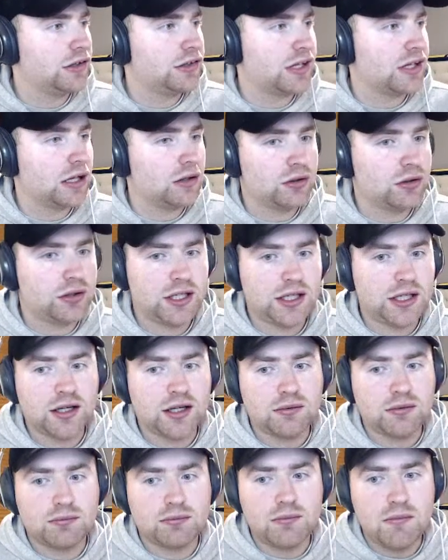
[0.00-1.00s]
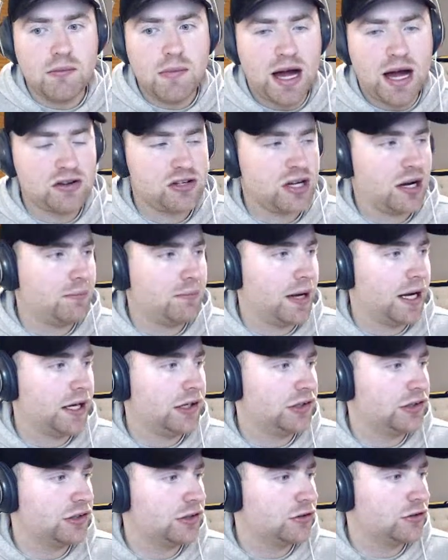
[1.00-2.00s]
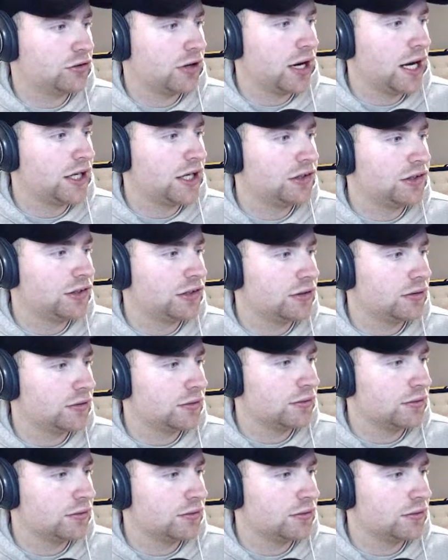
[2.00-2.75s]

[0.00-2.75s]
start looking at matchup-based trades.